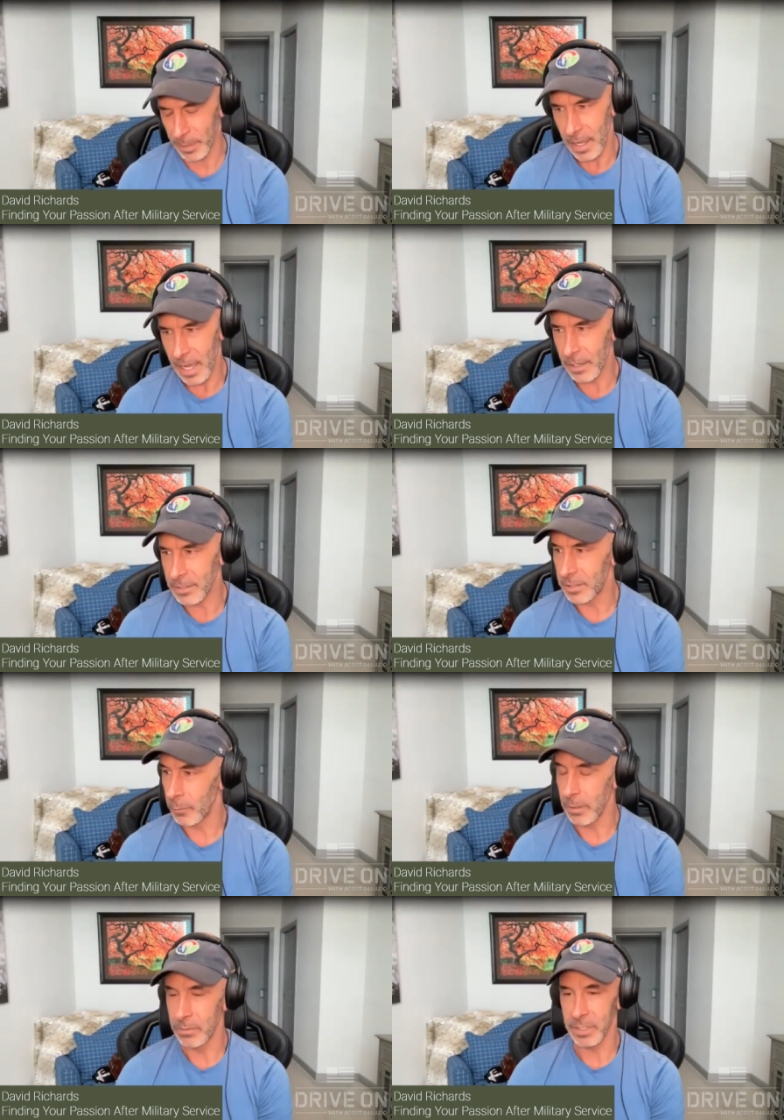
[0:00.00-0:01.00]
But, and so
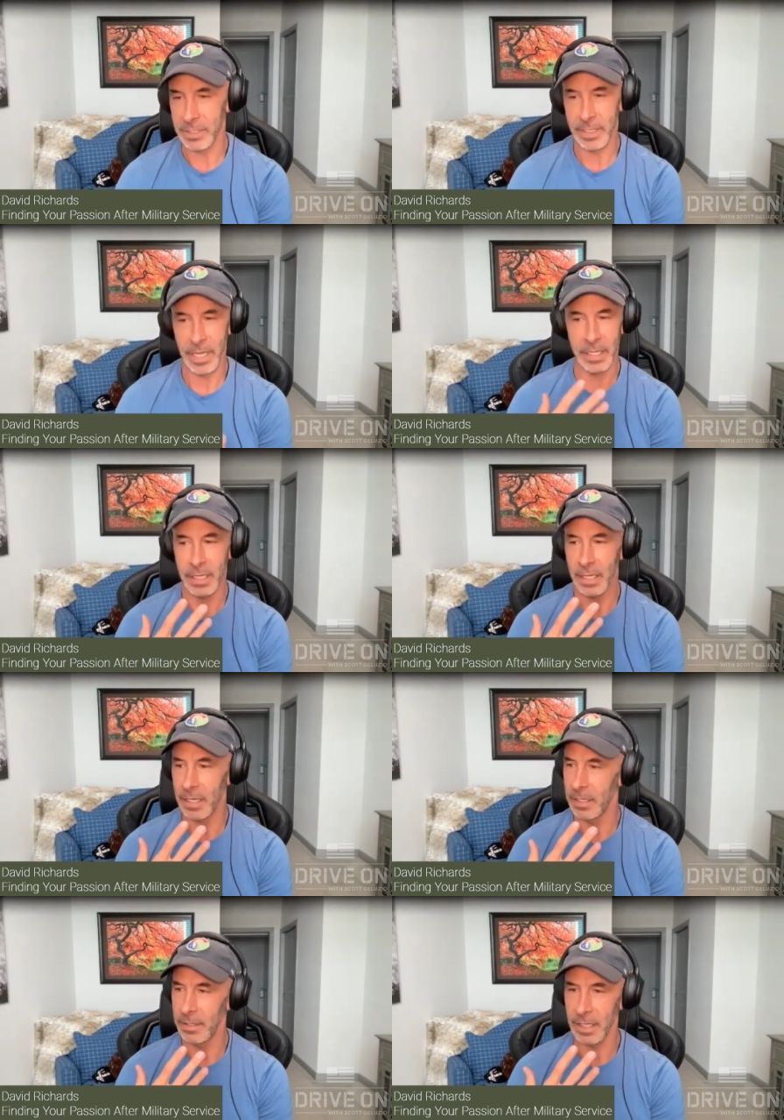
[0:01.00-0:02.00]
we would just like
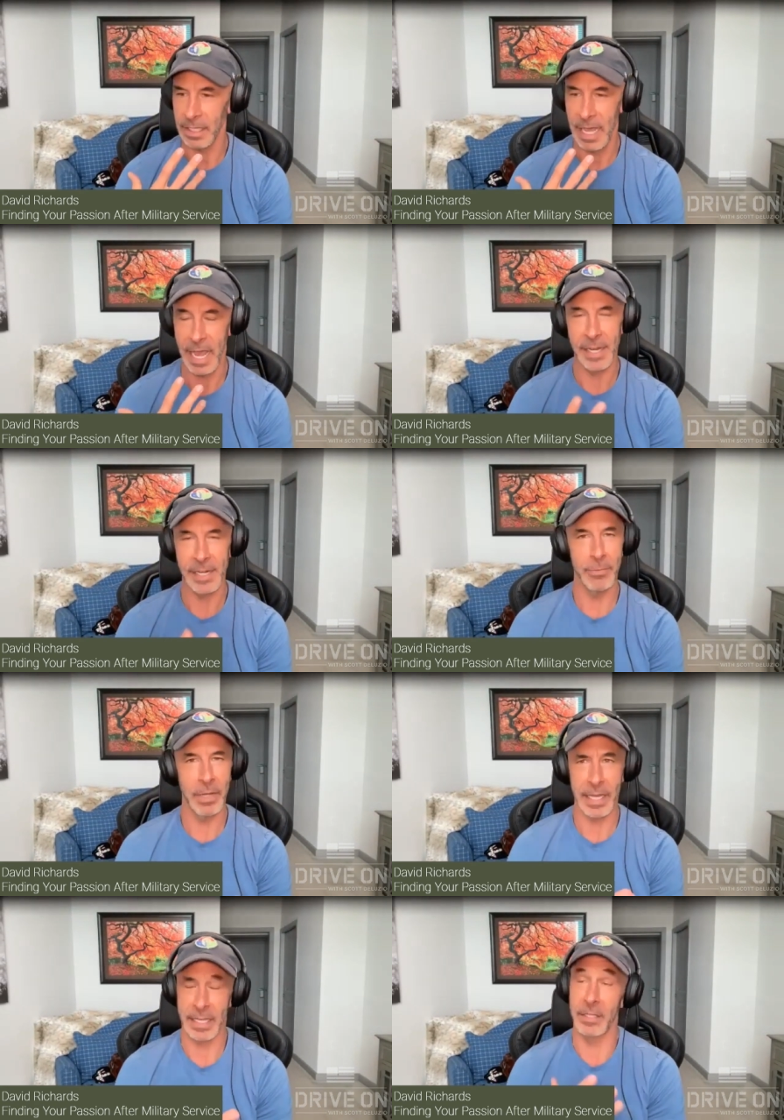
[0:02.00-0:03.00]
the candy,
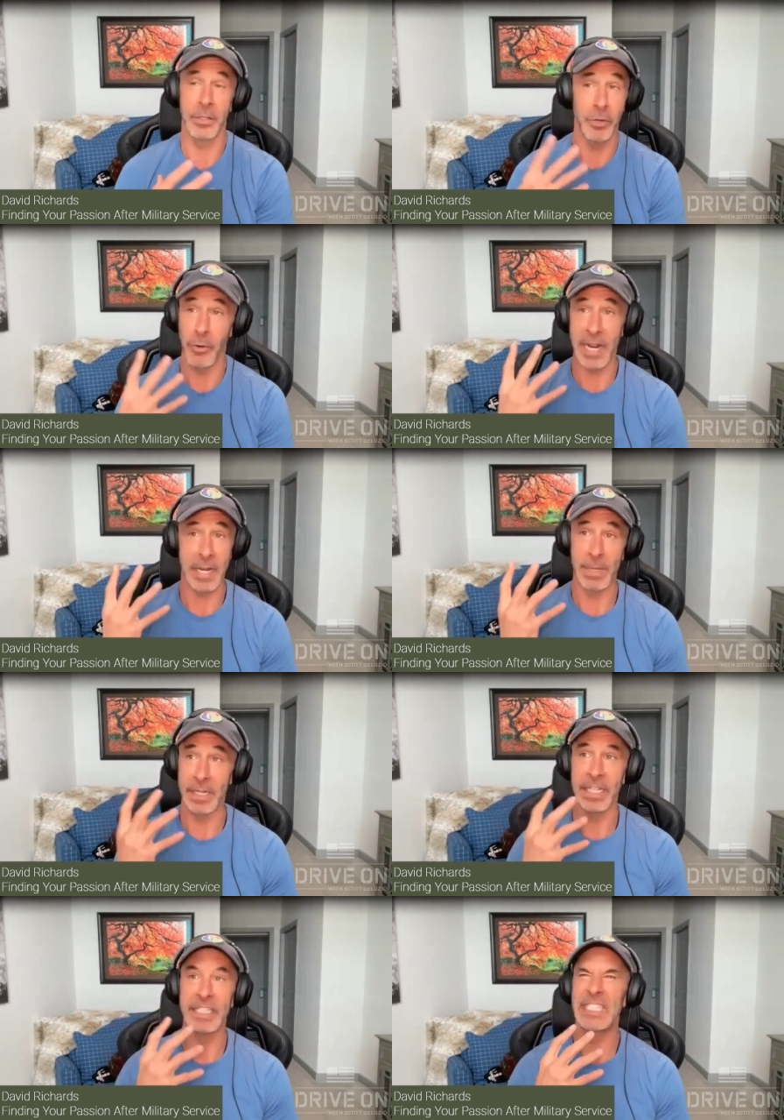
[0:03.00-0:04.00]
like you're right. I mean,
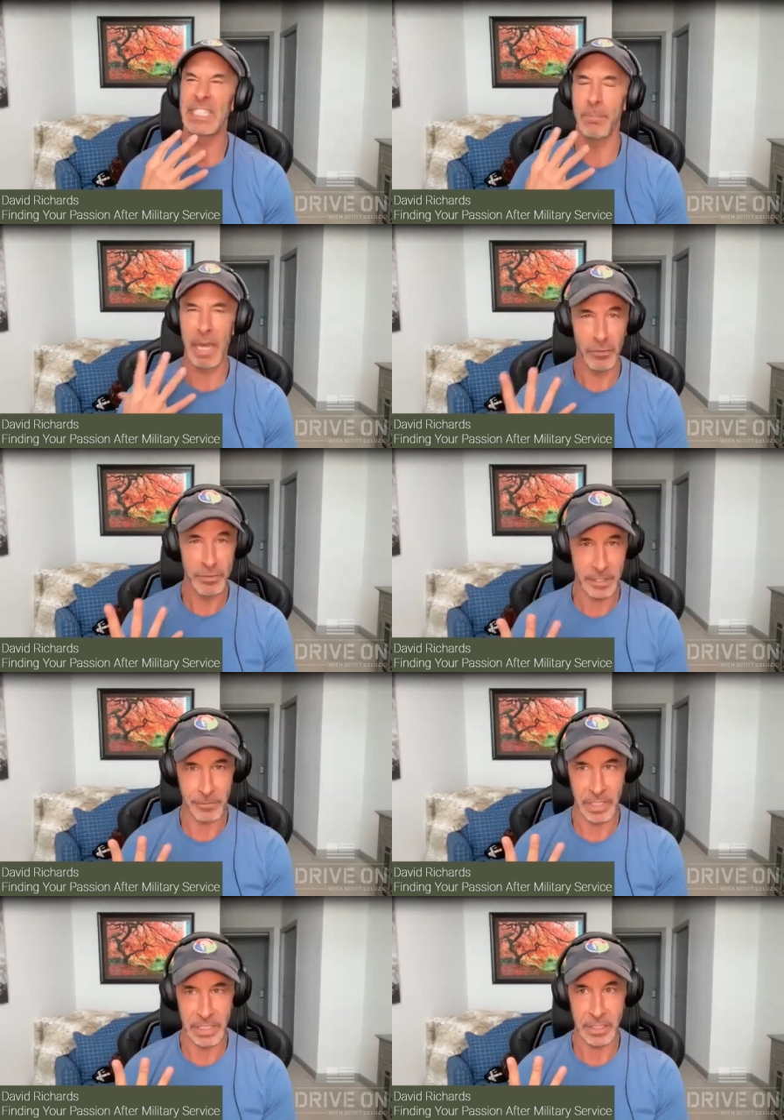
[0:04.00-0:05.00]
it smelled
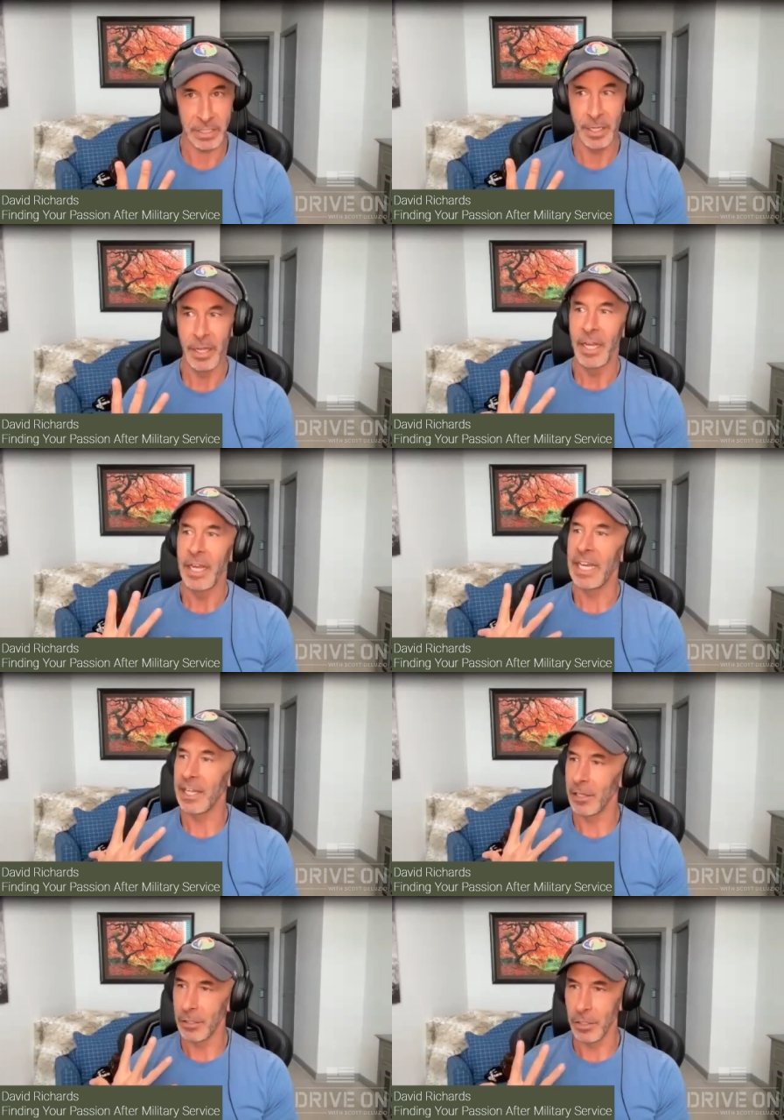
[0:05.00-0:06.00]
different. It
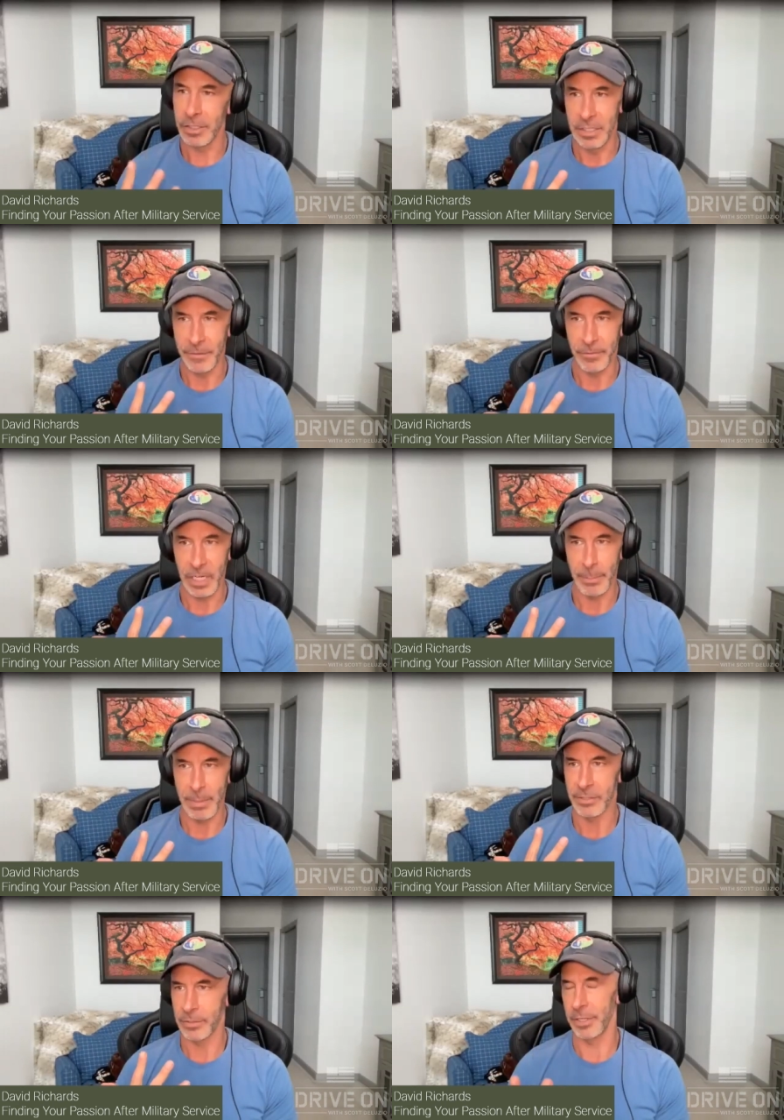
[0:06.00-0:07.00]
looked different. I mean,
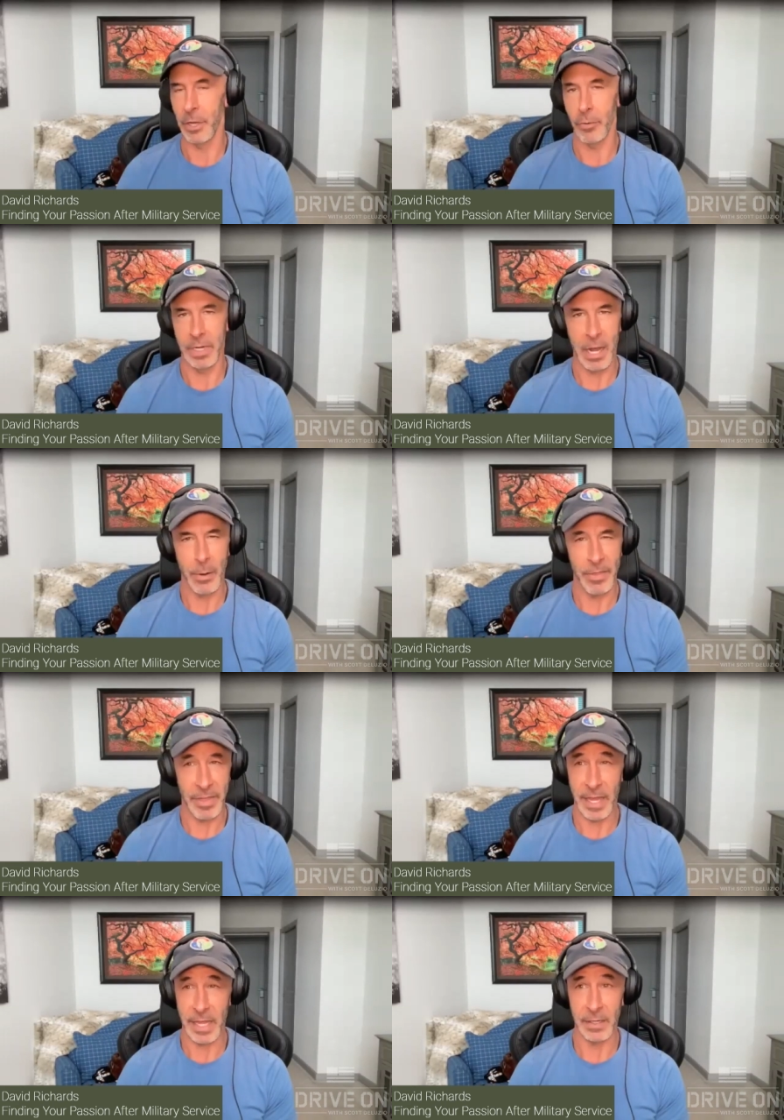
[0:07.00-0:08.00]
certainly Okinawa
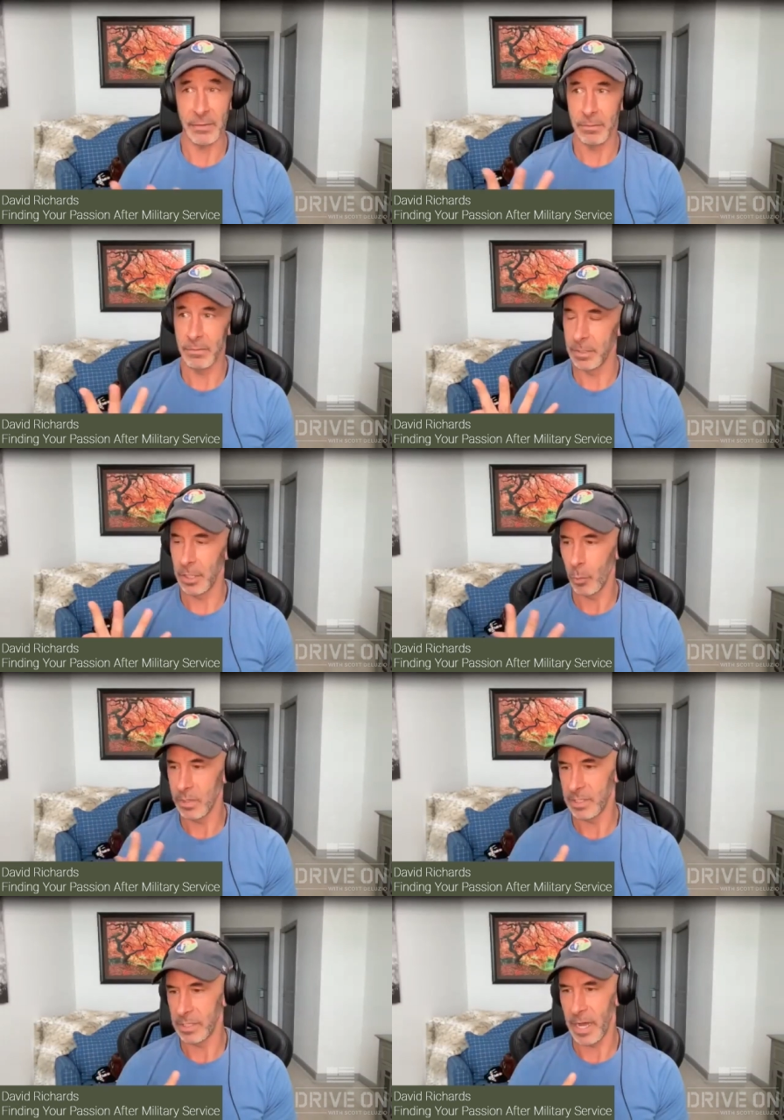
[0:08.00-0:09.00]
then, you know,
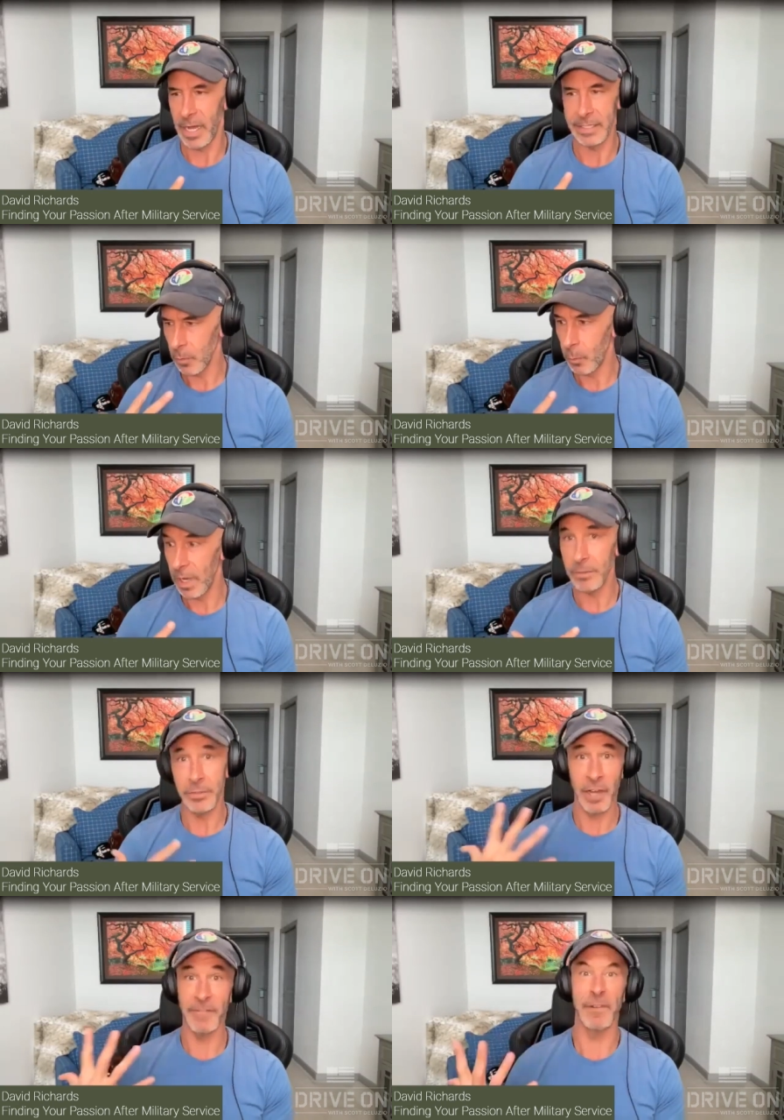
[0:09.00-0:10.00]
was not well
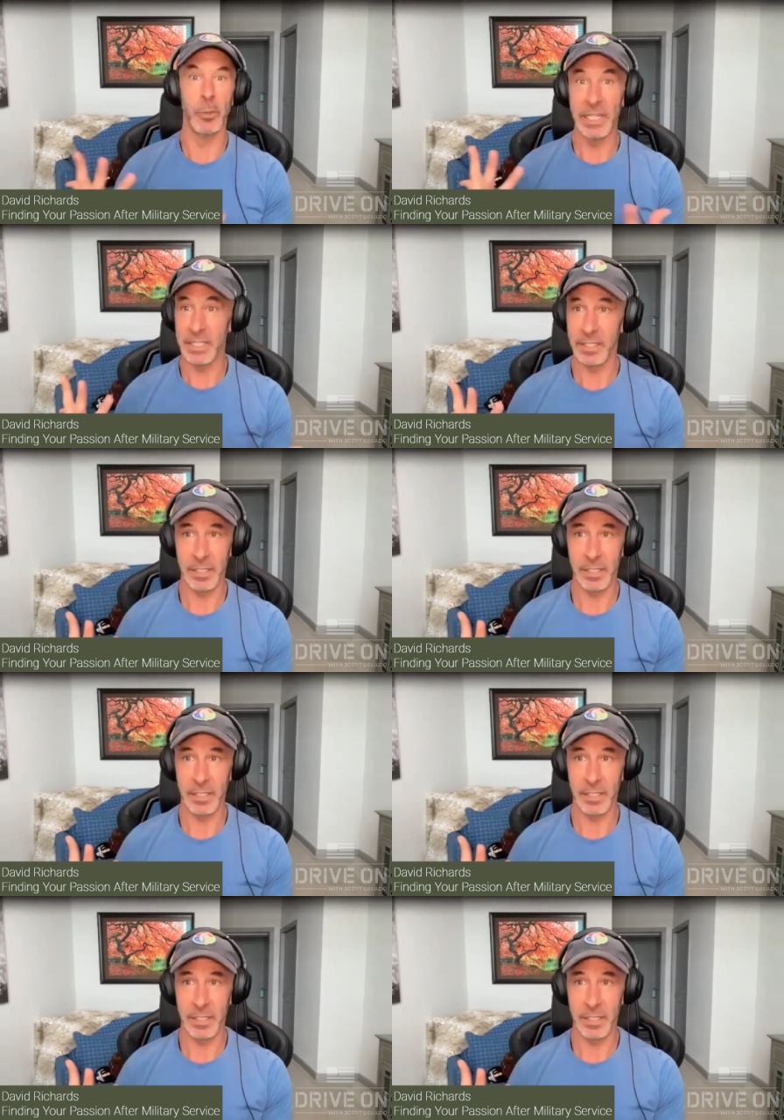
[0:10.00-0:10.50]
affluent.